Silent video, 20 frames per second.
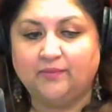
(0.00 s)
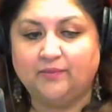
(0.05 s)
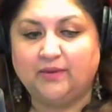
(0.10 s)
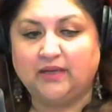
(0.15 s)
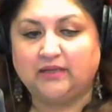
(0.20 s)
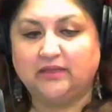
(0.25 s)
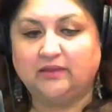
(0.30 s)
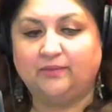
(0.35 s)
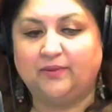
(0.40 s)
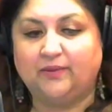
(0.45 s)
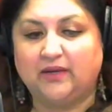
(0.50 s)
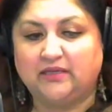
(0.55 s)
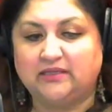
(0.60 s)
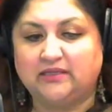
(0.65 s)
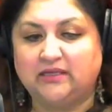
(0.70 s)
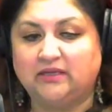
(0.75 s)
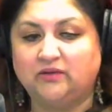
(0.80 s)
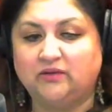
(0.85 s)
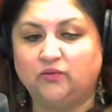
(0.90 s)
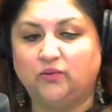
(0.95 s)
The
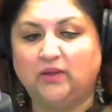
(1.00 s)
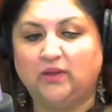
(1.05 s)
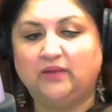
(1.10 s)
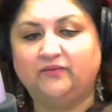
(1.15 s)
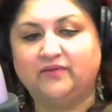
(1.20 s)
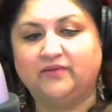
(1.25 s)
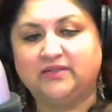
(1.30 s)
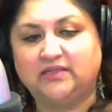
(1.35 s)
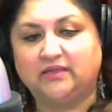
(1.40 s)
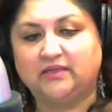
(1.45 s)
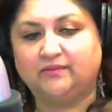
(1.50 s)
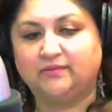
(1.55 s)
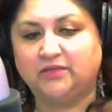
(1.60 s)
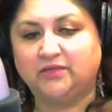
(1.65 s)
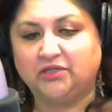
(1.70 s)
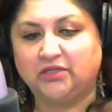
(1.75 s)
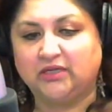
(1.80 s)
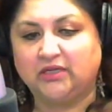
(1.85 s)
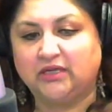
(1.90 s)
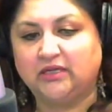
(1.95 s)
president will visit
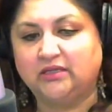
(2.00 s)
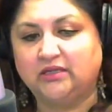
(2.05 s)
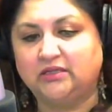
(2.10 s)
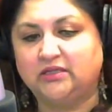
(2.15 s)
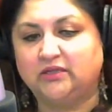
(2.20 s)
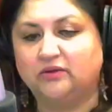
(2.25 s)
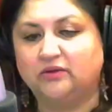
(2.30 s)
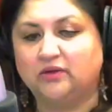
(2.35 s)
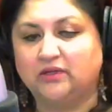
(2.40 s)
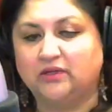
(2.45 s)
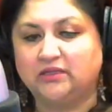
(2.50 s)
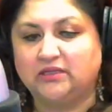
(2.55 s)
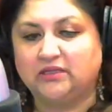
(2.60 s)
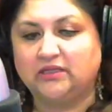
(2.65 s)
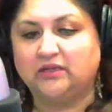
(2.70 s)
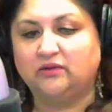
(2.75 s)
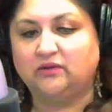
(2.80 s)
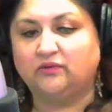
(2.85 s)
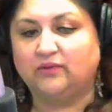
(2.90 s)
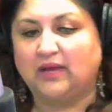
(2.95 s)
Michigan to
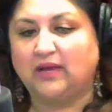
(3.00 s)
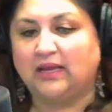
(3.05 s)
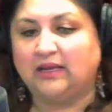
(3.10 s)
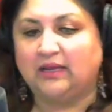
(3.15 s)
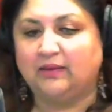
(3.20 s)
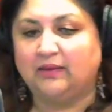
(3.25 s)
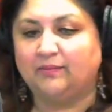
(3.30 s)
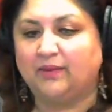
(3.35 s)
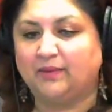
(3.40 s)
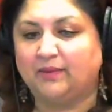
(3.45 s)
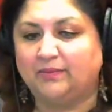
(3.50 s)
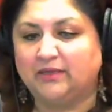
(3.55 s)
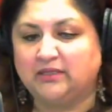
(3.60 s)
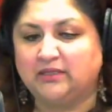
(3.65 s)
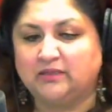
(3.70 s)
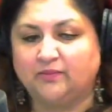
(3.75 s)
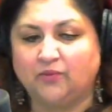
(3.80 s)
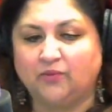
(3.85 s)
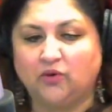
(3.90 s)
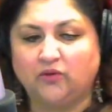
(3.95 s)
continue rallying public
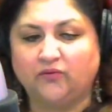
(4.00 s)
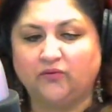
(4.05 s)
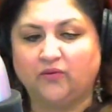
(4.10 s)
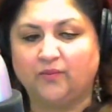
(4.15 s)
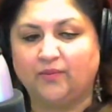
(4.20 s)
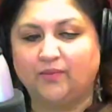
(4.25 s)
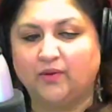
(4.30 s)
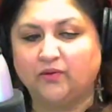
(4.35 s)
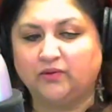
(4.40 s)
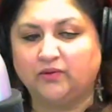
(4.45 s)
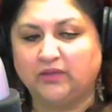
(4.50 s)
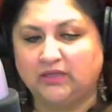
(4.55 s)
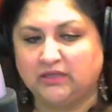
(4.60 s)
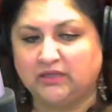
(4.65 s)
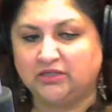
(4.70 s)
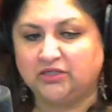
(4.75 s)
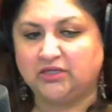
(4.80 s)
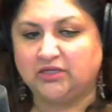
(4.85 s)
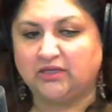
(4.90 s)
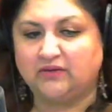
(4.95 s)
support for both
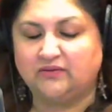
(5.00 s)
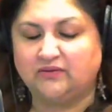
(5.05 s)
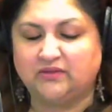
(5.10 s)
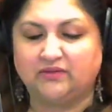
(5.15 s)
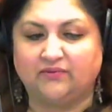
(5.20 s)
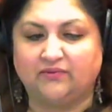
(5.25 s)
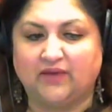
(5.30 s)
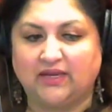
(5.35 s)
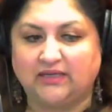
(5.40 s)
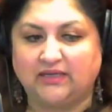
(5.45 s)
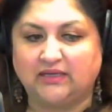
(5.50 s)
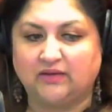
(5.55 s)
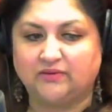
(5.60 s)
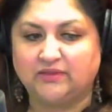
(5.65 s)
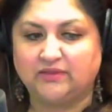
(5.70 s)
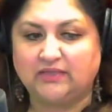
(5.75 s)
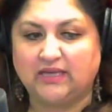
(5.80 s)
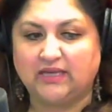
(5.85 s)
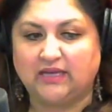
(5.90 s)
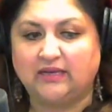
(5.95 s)
initiatives, the White
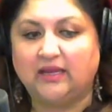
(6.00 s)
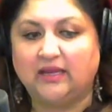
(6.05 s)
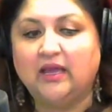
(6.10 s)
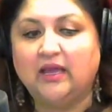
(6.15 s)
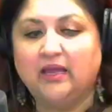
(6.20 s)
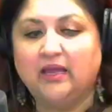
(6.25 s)
House said.